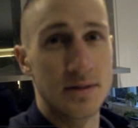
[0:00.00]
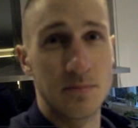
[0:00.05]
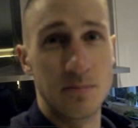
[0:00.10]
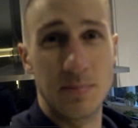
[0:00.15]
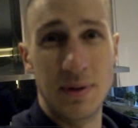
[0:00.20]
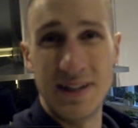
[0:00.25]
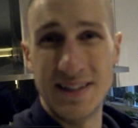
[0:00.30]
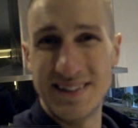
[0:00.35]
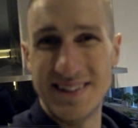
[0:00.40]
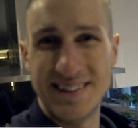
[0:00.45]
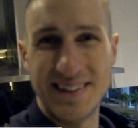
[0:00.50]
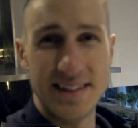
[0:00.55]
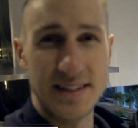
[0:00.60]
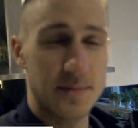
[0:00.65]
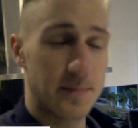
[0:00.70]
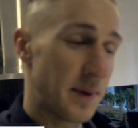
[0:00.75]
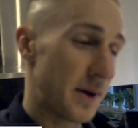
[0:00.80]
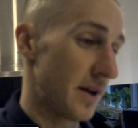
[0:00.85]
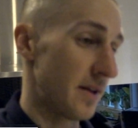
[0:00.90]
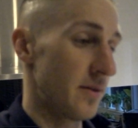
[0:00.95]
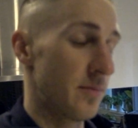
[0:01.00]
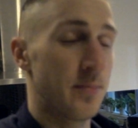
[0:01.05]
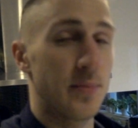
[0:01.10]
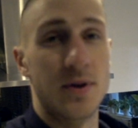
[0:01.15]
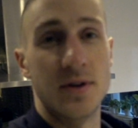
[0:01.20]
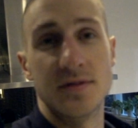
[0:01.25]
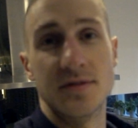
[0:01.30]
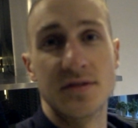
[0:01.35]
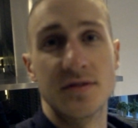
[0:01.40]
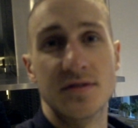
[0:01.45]
but that's part of the
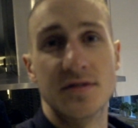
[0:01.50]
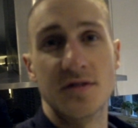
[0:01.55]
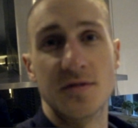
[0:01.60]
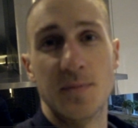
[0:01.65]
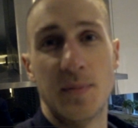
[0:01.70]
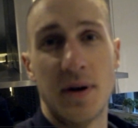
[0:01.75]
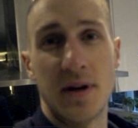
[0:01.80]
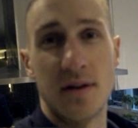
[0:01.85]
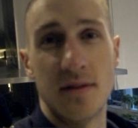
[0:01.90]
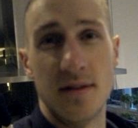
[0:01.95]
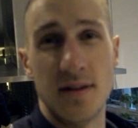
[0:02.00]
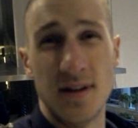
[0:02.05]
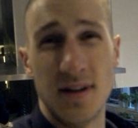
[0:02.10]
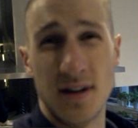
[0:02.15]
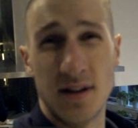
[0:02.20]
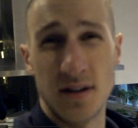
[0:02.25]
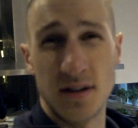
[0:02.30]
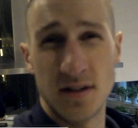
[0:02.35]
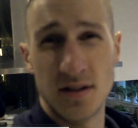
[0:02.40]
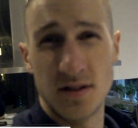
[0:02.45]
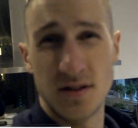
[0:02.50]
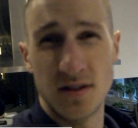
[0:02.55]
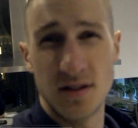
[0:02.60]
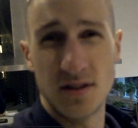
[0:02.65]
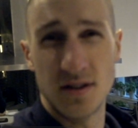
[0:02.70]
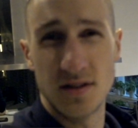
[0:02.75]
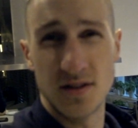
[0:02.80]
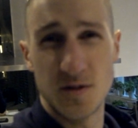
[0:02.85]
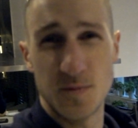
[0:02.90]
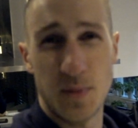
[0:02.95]
process. It's part of the
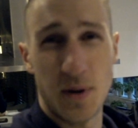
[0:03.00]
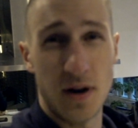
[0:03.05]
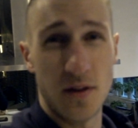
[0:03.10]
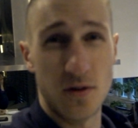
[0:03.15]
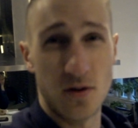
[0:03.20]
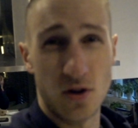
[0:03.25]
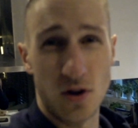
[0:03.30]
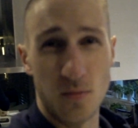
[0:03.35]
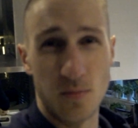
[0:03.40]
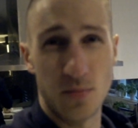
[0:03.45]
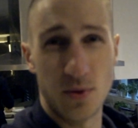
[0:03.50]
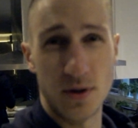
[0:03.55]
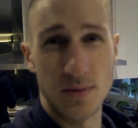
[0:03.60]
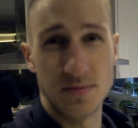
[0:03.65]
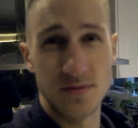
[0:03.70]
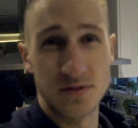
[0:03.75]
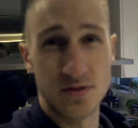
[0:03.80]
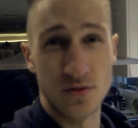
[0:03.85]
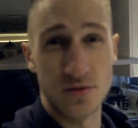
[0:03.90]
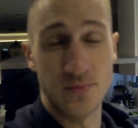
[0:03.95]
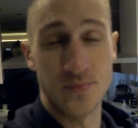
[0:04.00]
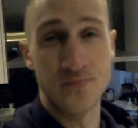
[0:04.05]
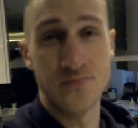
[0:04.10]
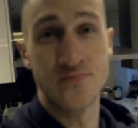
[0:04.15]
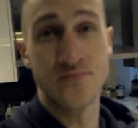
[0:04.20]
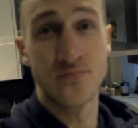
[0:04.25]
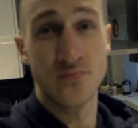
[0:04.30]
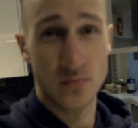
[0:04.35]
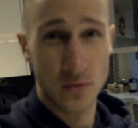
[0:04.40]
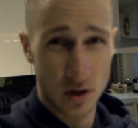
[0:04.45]
comp prep. So
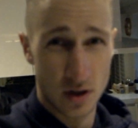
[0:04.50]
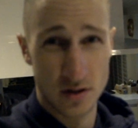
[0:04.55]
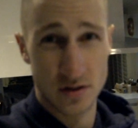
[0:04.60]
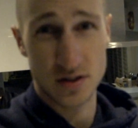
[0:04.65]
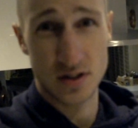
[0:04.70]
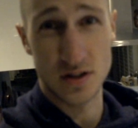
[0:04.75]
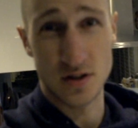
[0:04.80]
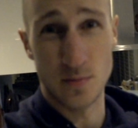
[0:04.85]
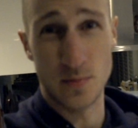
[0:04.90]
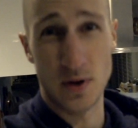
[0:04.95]
let's get to